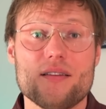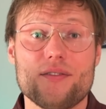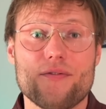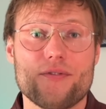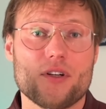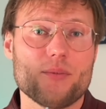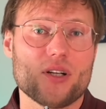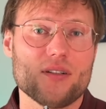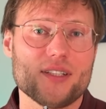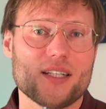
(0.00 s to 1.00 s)

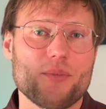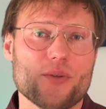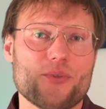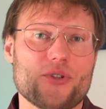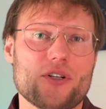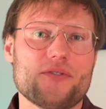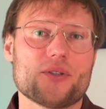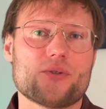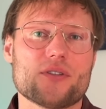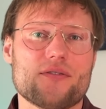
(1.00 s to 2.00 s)
phenomenon can be observed
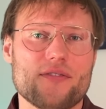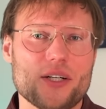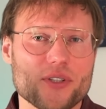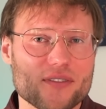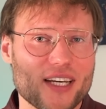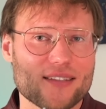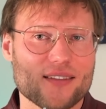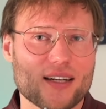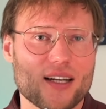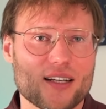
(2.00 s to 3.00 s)
across various
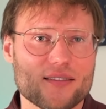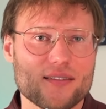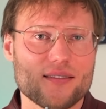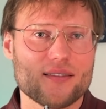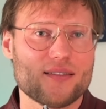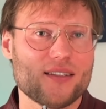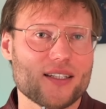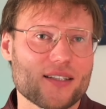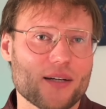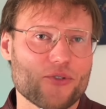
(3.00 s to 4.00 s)
asset classes
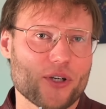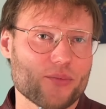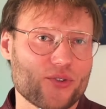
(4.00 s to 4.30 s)
and timeframes,